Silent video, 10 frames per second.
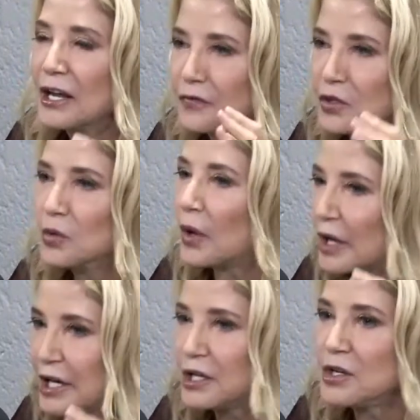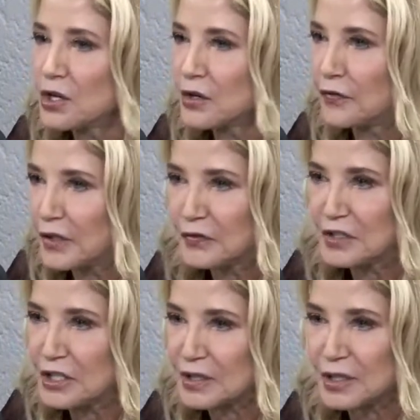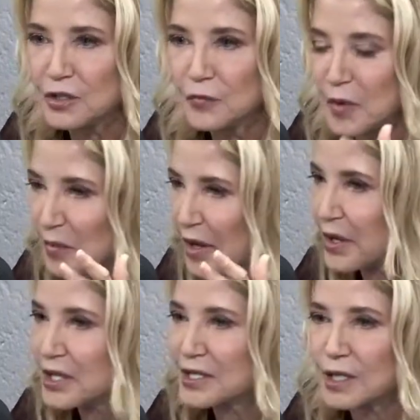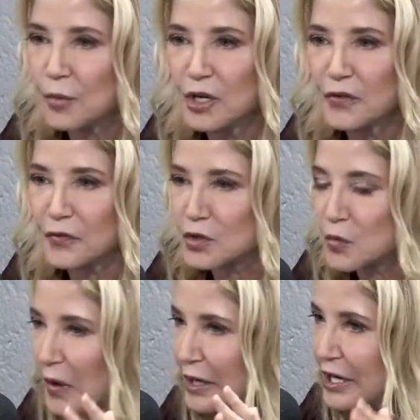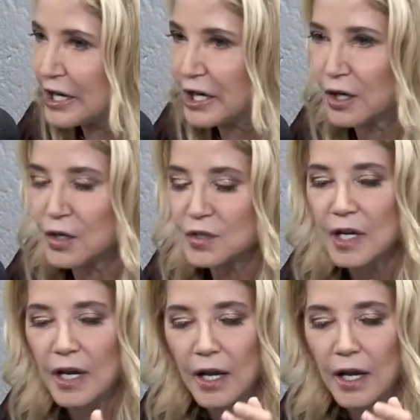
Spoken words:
If you are in your 50s and you've been married to somebody for 20 years,